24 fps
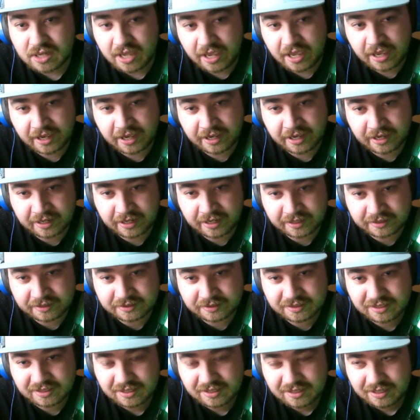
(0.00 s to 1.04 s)

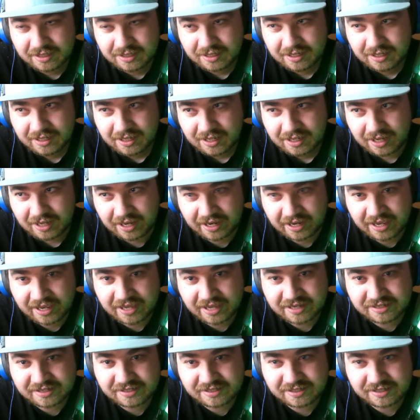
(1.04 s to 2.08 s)
And I
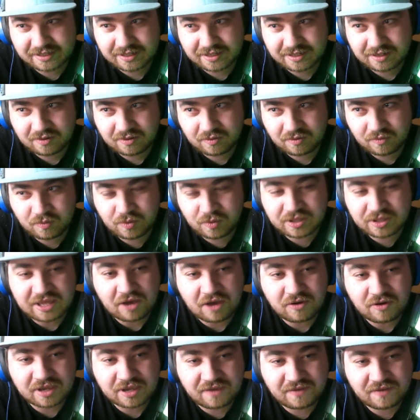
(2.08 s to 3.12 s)
guess
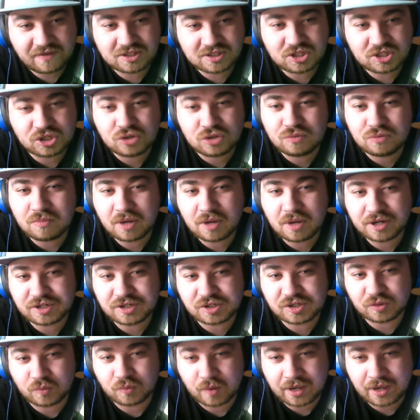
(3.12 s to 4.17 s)
without giving too much
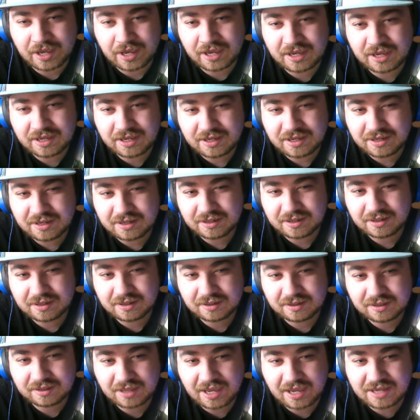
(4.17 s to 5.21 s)
away,
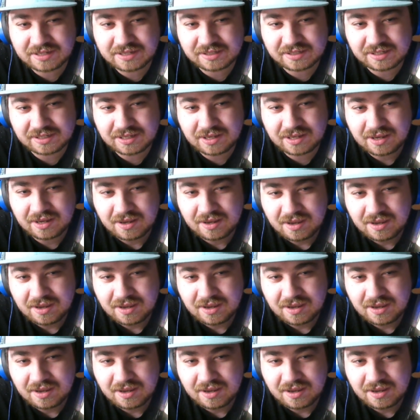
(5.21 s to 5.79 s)
Casey,